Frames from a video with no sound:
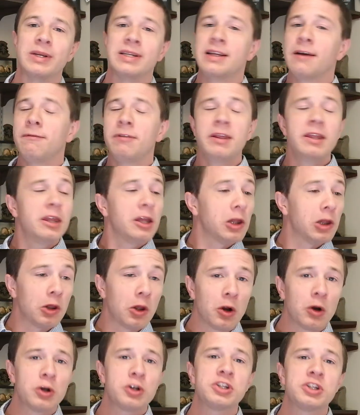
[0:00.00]
Definitely the
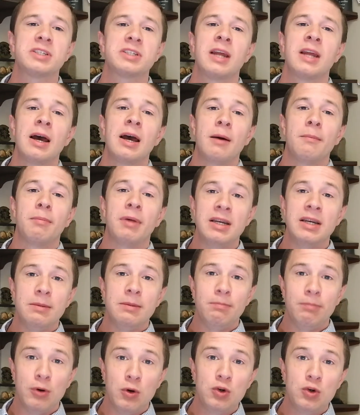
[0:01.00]
largest
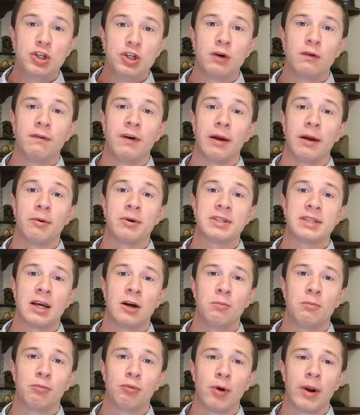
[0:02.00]
Bundibugyo virus
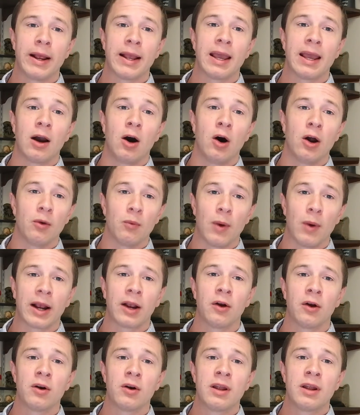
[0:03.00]
outbreak on
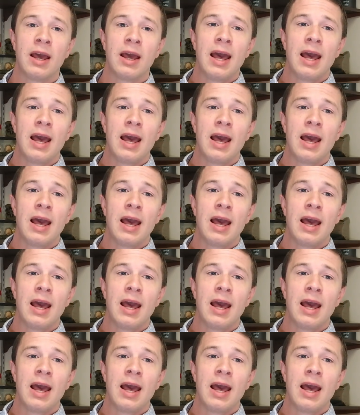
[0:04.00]
record.